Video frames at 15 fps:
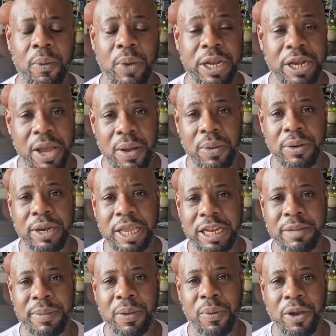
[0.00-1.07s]
We don't
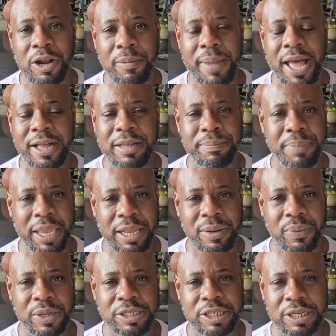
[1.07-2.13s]
need to be worried about
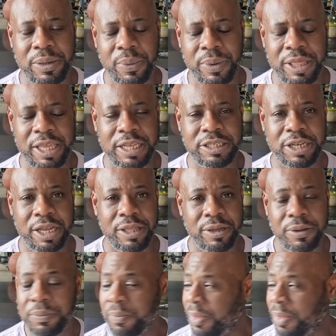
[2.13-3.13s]
competing with each other.